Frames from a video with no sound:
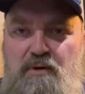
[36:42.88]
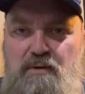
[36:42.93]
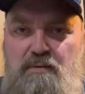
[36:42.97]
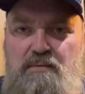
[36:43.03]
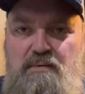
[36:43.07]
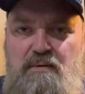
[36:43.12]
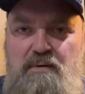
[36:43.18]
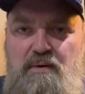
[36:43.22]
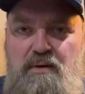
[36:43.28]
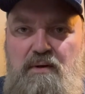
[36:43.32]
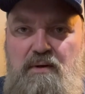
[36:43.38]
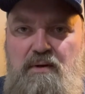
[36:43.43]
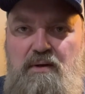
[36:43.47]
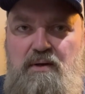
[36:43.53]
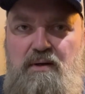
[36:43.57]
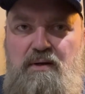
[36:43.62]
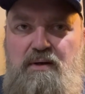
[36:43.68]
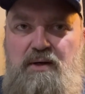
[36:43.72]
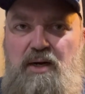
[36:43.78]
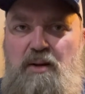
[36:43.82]
were
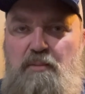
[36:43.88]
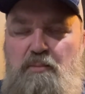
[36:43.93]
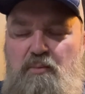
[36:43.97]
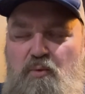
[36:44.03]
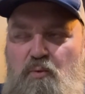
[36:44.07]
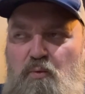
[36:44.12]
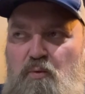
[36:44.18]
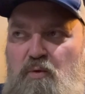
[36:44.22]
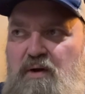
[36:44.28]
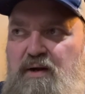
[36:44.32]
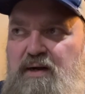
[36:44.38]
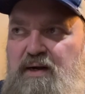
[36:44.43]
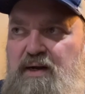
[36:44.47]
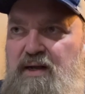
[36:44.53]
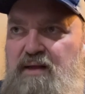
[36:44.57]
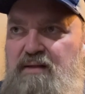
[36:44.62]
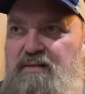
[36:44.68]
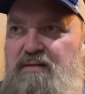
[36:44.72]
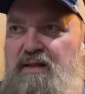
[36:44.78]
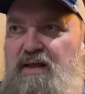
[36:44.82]
number one,
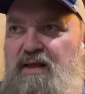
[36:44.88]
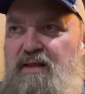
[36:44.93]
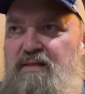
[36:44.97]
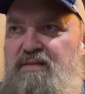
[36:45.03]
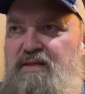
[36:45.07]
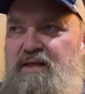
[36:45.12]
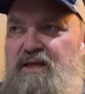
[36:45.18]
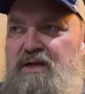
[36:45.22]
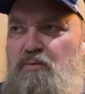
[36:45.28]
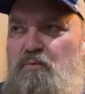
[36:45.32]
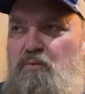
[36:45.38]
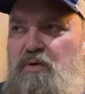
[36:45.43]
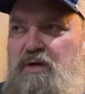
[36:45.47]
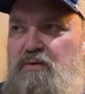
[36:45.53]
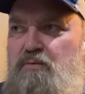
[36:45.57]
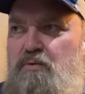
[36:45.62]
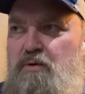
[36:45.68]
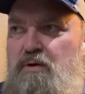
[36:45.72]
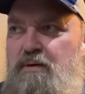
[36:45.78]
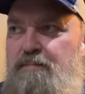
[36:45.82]
I, I think
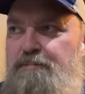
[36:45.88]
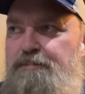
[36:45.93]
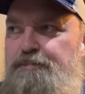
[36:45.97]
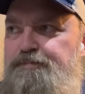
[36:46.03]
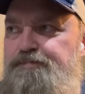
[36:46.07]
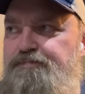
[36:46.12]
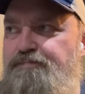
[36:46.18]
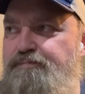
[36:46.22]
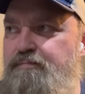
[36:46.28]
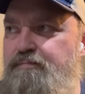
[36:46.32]
we were